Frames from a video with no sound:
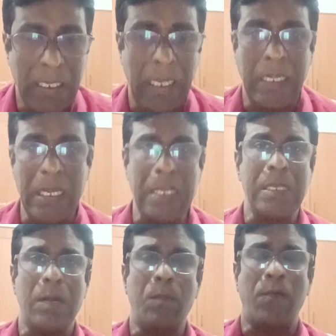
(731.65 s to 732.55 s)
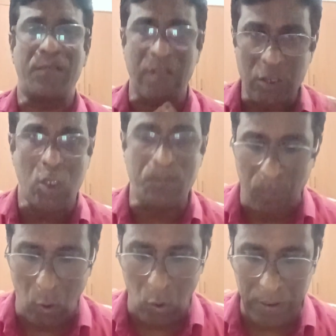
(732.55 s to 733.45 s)
any income of such
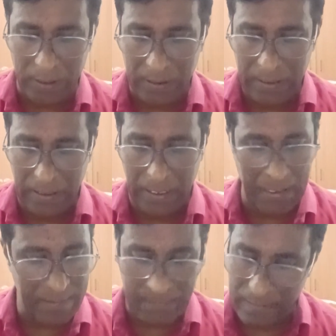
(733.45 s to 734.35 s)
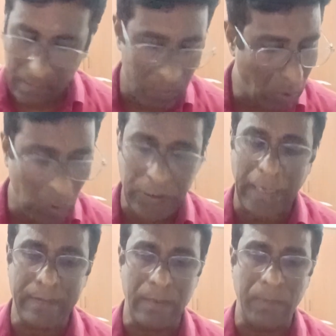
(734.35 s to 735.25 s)
board is not
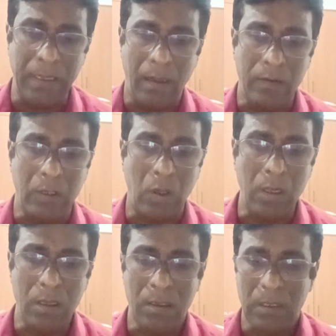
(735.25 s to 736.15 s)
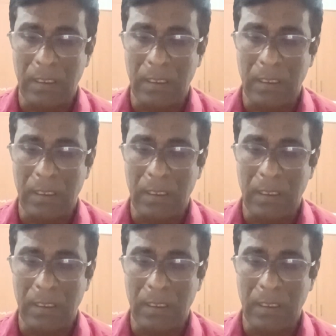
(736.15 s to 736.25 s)
taxable at all,